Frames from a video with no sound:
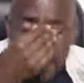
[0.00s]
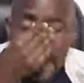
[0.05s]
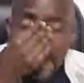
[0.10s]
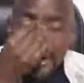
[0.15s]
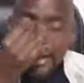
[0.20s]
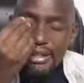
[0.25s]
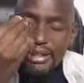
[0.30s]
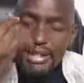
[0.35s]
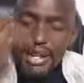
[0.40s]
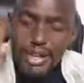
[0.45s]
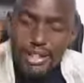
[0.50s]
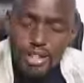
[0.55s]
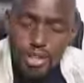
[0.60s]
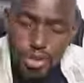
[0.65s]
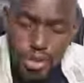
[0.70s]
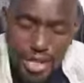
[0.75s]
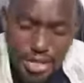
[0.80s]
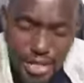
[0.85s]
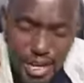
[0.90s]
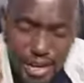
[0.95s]
make that
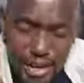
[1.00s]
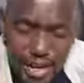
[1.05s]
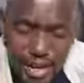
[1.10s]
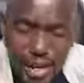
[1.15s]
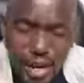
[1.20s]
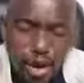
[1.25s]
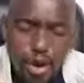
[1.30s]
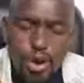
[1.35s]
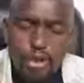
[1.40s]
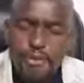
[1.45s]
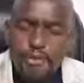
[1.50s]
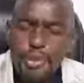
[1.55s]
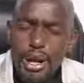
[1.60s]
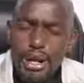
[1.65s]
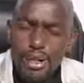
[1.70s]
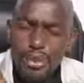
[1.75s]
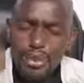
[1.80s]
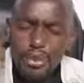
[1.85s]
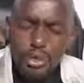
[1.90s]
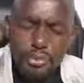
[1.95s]
treasury of
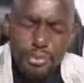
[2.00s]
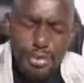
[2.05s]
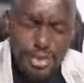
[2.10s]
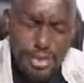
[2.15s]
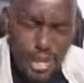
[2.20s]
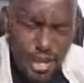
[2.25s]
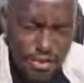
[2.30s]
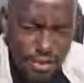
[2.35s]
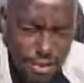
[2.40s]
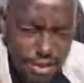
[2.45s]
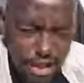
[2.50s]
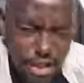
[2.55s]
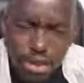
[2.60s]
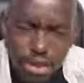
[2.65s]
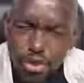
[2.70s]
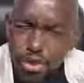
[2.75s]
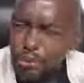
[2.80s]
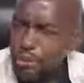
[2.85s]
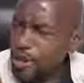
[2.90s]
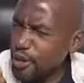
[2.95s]
Malcolm David
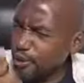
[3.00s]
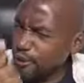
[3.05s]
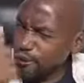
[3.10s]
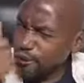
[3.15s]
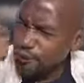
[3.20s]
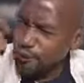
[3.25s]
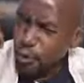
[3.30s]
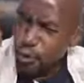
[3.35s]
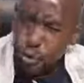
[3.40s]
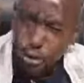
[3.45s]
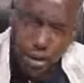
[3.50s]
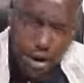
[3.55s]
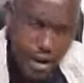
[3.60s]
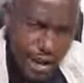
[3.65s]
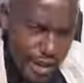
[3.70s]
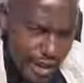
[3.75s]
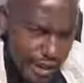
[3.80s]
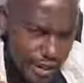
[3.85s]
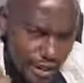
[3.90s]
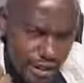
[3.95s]
to be full.
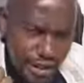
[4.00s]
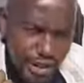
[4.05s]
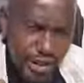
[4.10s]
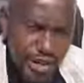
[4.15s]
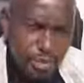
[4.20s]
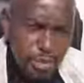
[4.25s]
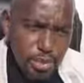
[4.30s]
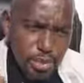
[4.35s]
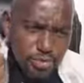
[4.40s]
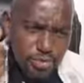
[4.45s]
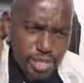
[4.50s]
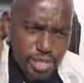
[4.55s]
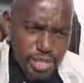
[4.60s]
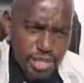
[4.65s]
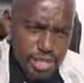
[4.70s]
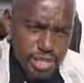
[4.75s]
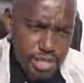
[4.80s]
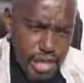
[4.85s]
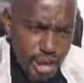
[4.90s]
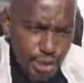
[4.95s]
In the name of
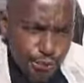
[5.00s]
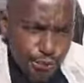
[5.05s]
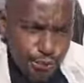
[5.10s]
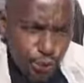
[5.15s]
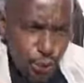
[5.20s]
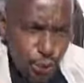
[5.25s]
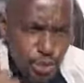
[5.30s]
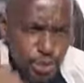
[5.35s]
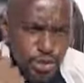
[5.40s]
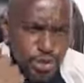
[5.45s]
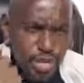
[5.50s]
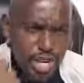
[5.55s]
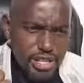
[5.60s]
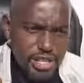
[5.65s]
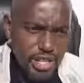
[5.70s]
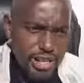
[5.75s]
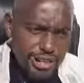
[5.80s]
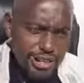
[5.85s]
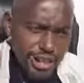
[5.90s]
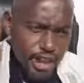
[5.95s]
Jesus, full
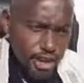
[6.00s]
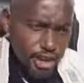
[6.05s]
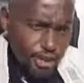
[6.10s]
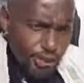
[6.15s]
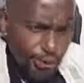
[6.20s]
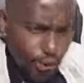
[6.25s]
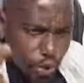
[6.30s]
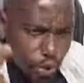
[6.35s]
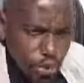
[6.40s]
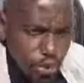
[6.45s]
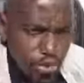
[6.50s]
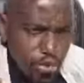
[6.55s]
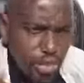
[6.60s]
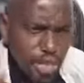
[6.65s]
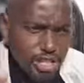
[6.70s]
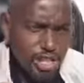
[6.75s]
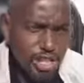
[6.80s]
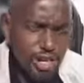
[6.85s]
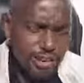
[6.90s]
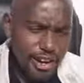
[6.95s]
treasury, full
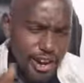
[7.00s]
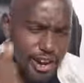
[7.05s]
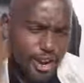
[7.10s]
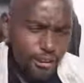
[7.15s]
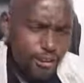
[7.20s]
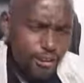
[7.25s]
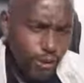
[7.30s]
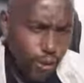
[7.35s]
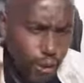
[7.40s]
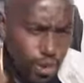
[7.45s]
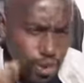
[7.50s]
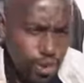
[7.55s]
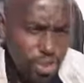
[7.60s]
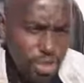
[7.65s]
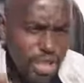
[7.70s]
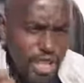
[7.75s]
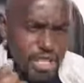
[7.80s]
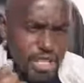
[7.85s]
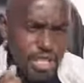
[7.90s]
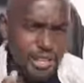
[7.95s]
treasury, full
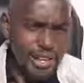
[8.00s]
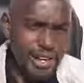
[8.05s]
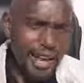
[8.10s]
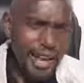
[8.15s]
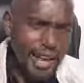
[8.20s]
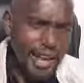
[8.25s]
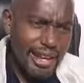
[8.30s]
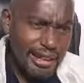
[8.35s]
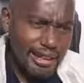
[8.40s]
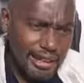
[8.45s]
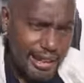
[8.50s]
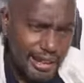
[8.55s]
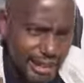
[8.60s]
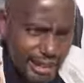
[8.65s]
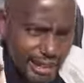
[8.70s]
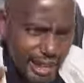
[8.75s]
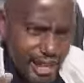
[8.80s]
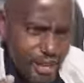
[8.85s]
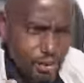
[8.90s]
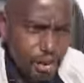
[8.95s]
treasury. In
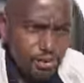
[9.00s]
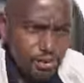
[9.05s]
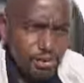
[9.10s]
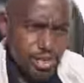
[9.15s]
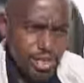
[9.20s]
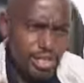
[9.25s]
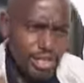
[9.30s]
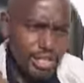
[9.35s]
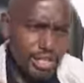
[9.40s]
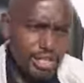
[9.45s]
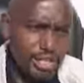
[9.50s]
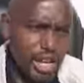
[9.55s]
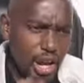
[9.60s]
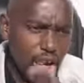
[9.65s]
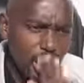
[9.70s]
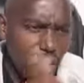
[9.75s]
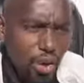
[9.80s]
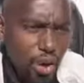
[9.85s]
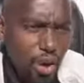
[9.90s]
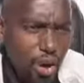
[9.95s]
the name of Jesus,
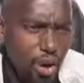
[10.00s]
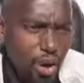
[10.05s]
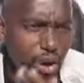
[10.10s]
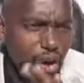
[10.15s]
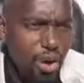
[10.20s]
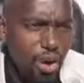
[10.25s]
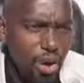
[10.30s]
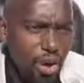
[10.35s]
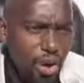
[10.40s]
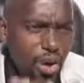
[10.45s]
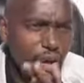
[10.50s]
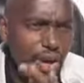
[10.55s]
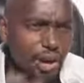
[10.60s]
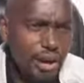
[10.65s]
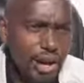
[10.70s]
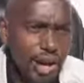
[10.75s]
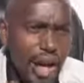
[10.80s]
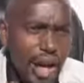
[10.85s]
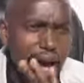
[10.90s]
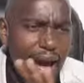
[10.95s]

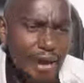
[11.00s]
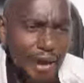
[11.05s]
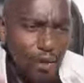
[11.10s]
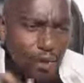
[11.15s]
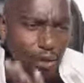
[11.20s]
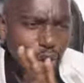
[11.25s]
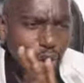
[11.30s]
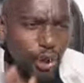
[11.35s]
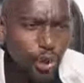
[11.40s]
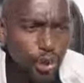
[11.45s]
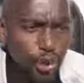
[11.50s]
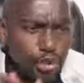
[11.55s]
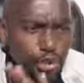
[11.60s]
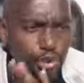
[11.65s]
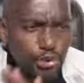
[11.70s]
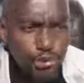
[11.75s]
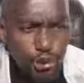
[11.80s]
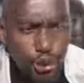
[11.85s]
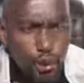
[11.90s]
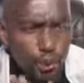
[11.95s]
Lord. I call on
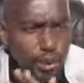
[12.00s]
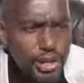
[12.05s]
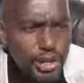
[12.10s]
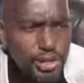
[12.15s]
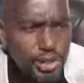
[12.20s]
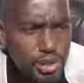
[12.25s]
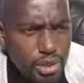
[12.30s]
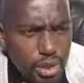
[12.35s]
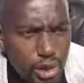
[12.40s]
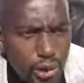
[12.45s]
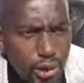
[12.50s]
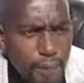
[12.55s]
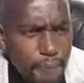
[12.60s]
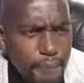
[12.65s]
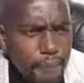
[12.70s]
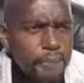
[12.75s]
you for wisdom.